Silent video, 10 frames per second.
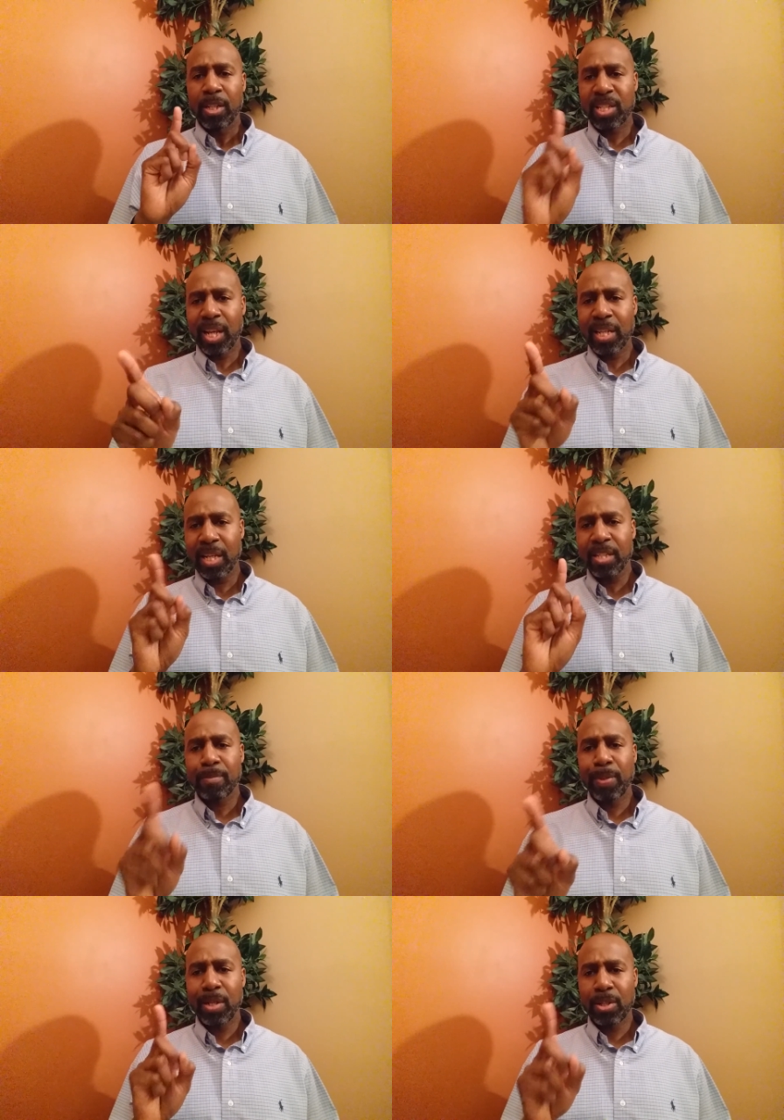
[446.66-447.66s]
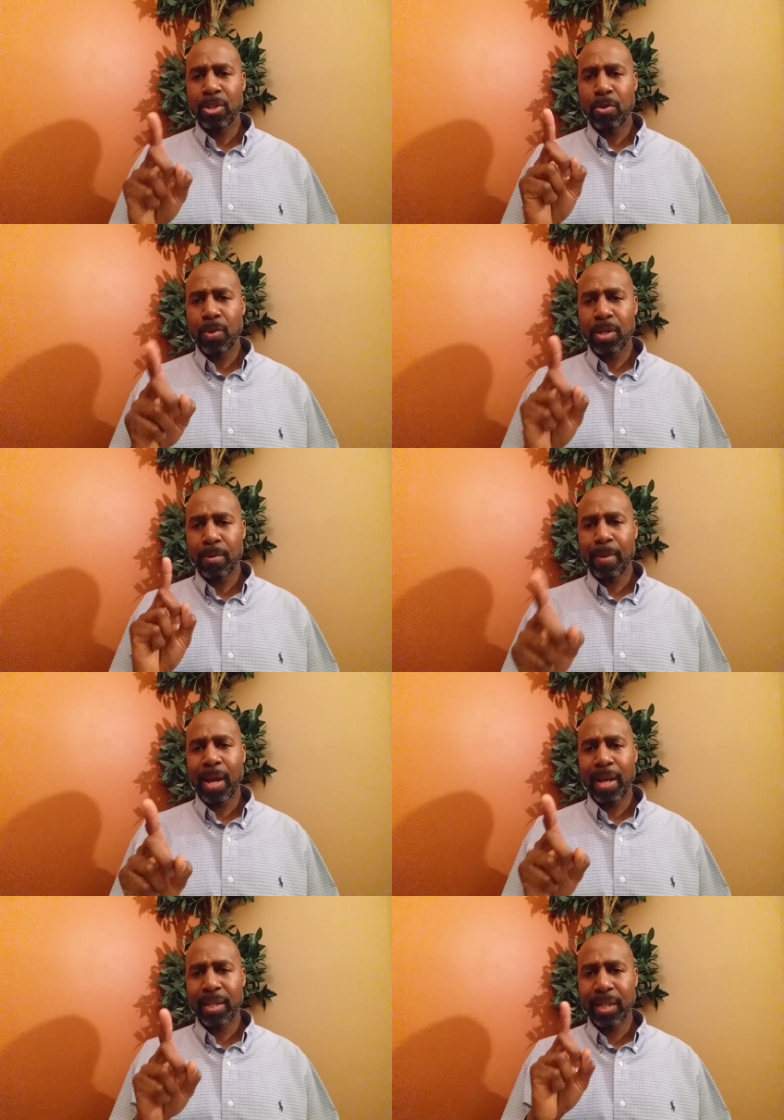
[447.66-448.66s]
Satan can speak to you when your
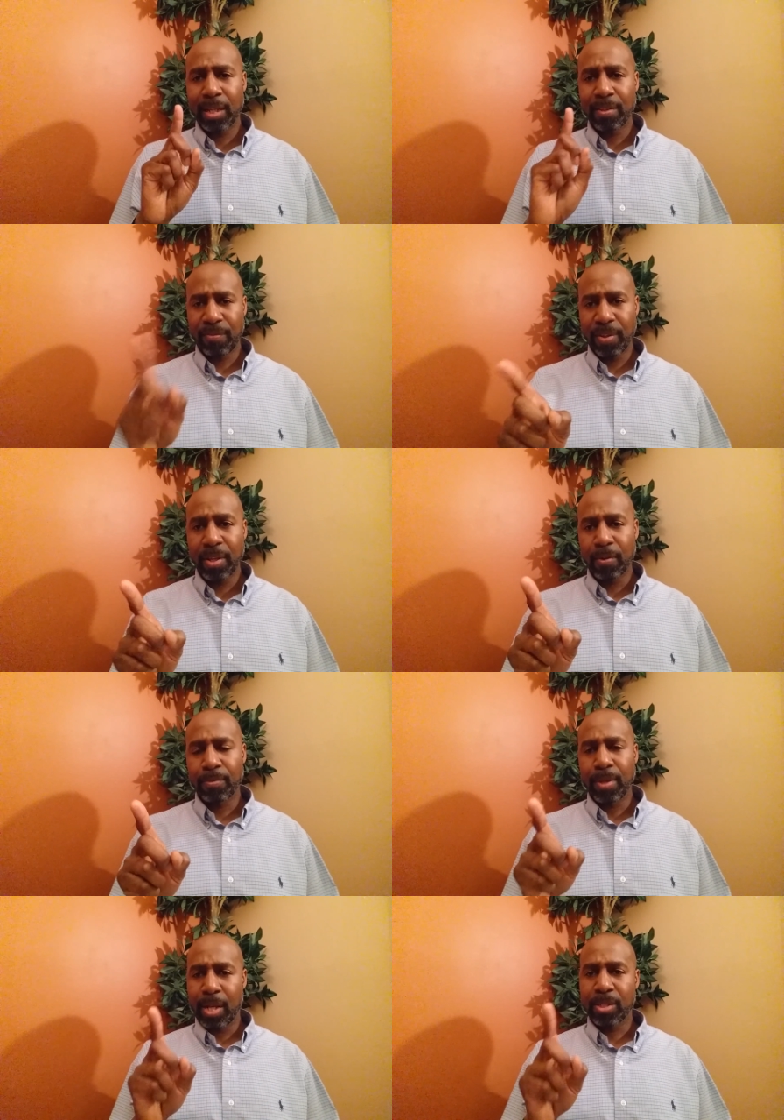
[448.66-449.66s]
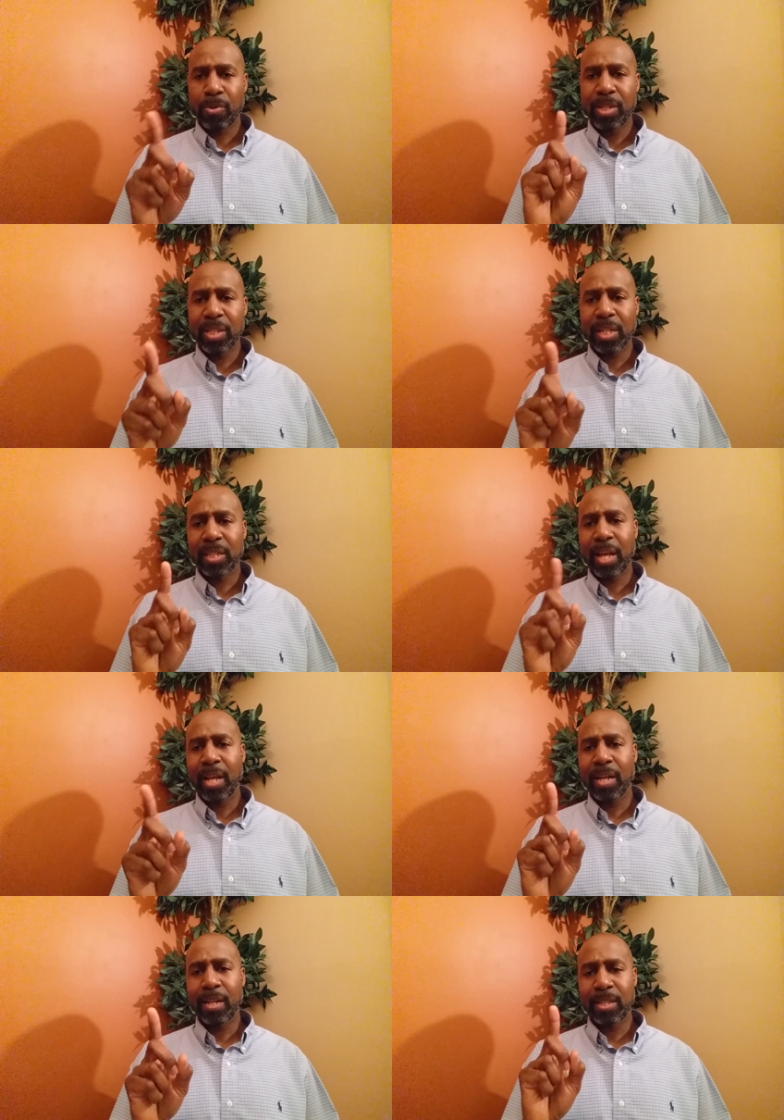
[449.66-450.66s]
mind is filled. And so he says to
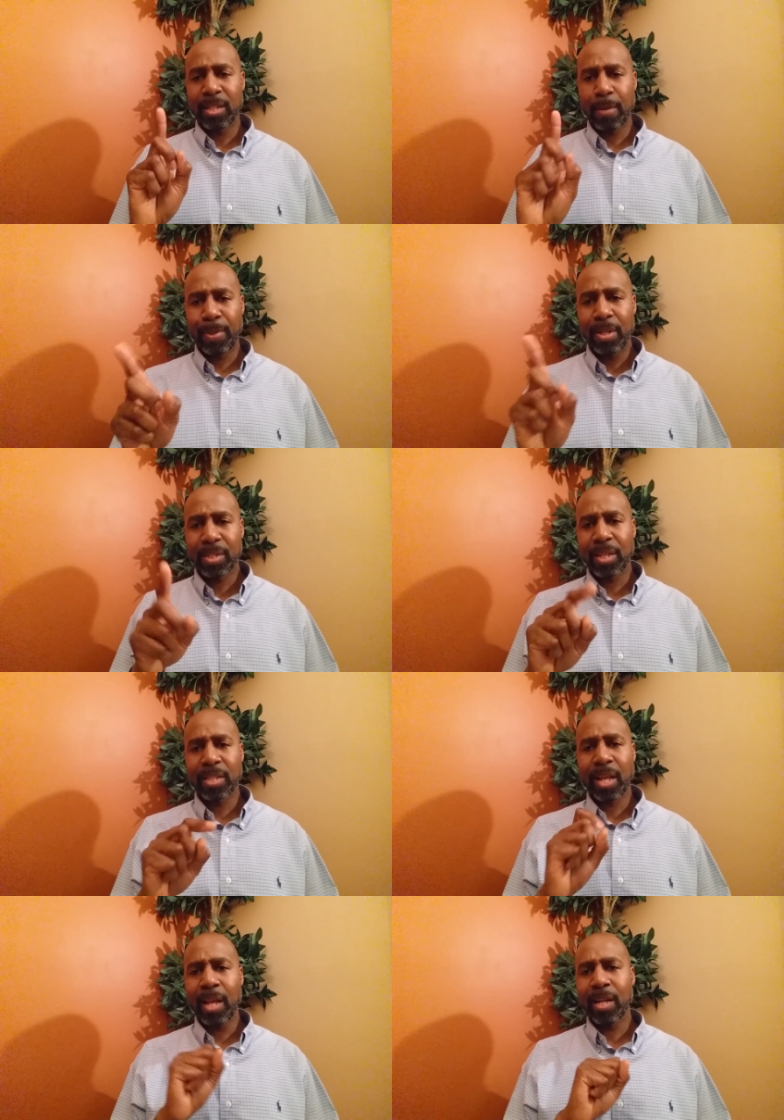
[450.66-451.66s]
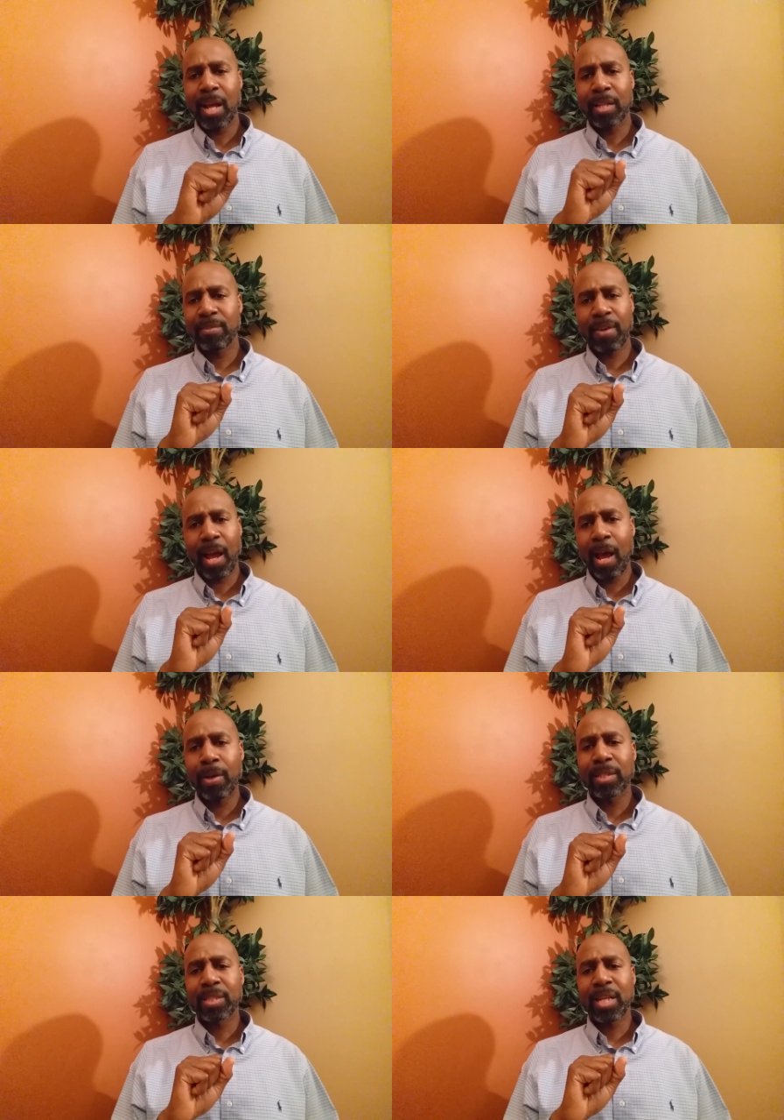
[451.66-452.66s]
Anan, uh, Peter says, Ananias,
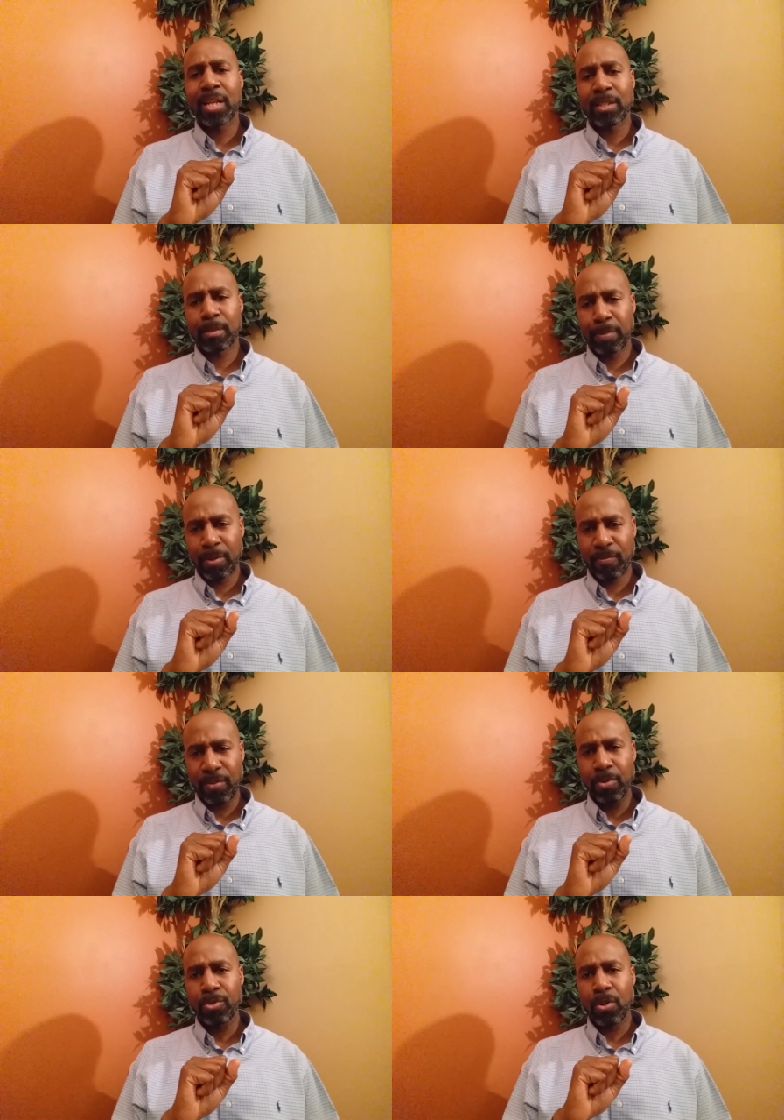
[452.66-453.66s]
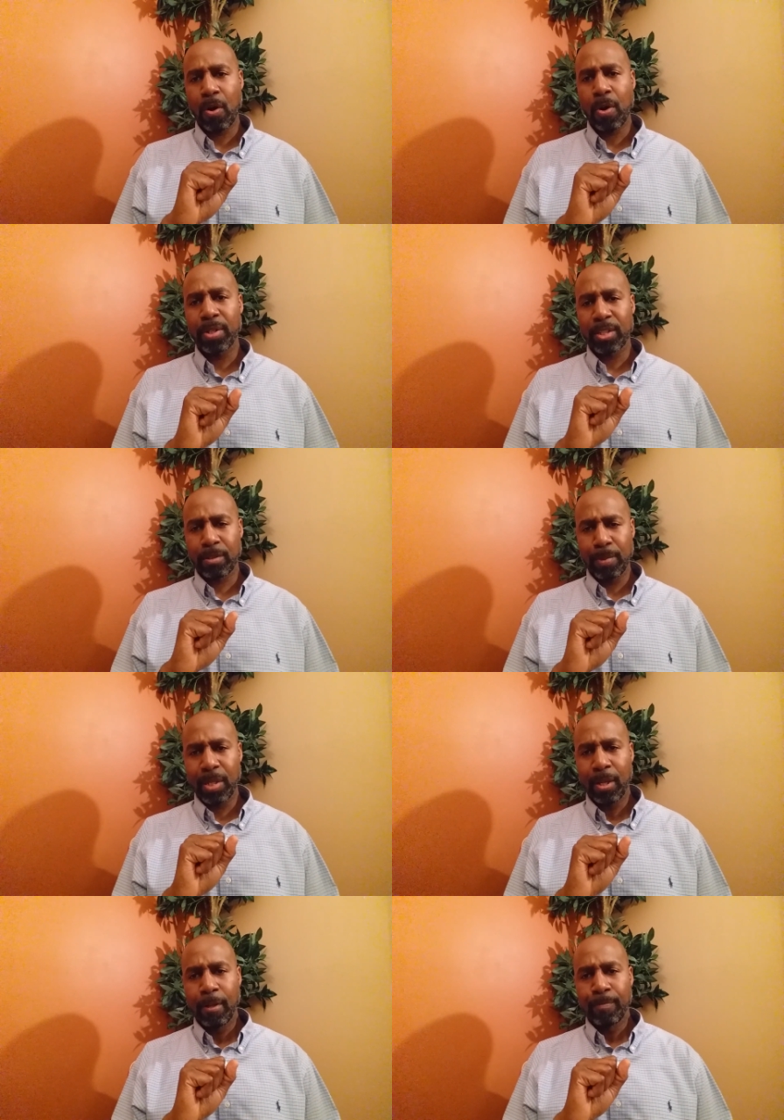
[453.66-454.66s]
how has Satan filled your heart to
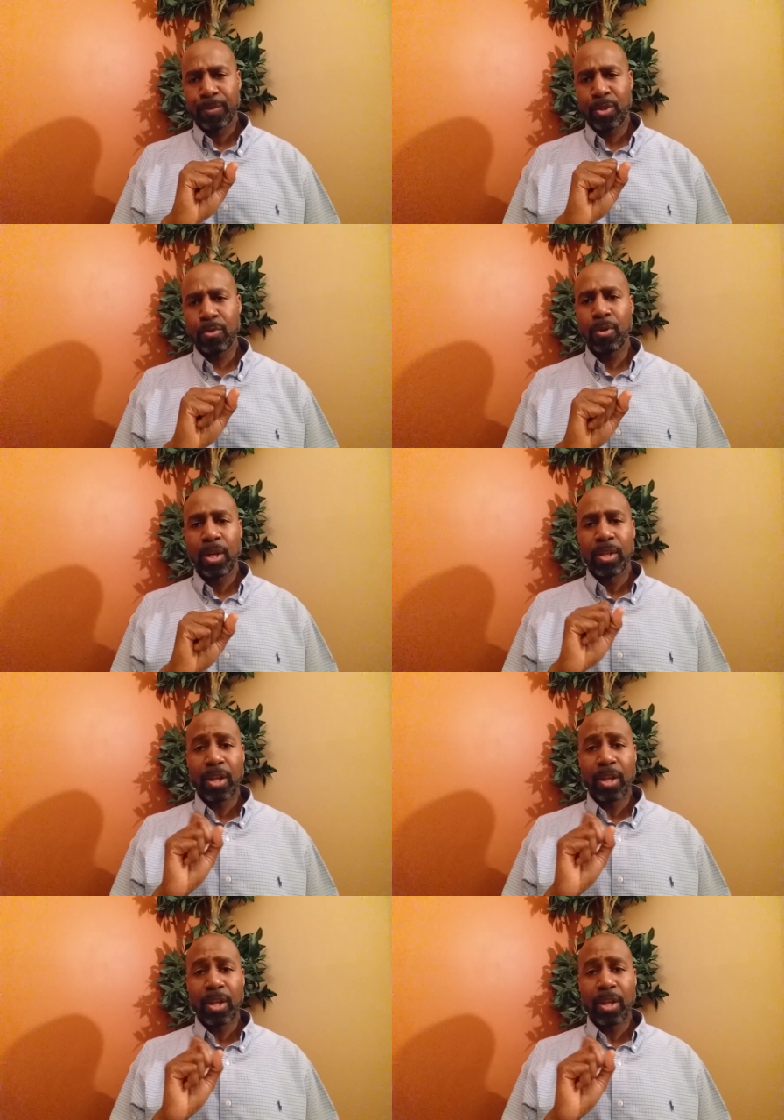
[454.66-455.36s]
speak to?